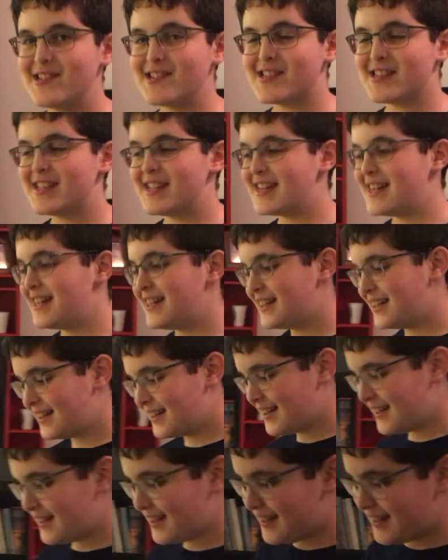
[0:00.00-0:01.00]
You see,
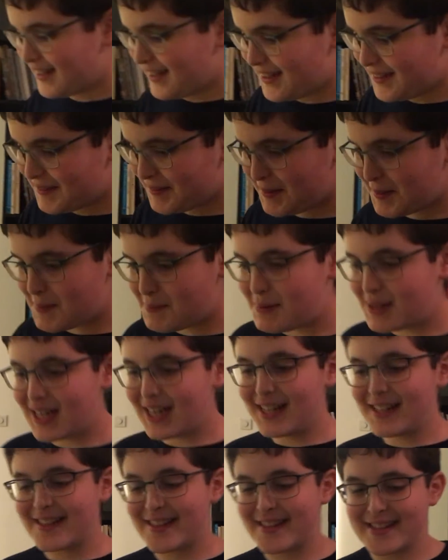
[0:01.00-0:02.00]
to
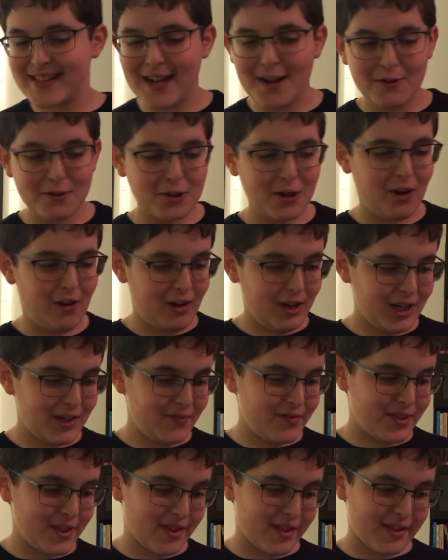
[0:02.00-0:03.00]
balance out all
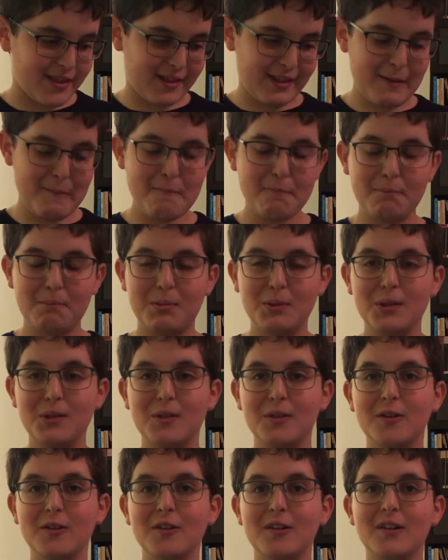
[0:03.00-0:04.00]
of the
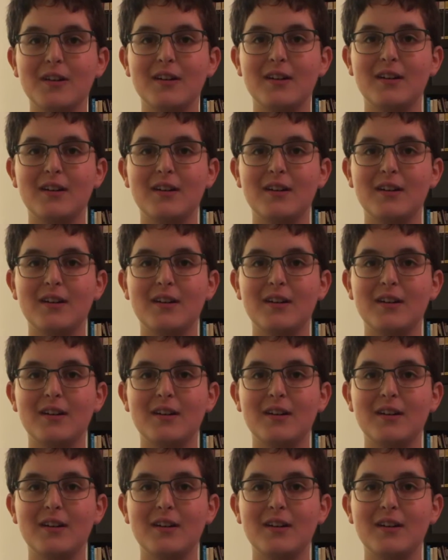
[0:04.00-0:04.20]
simple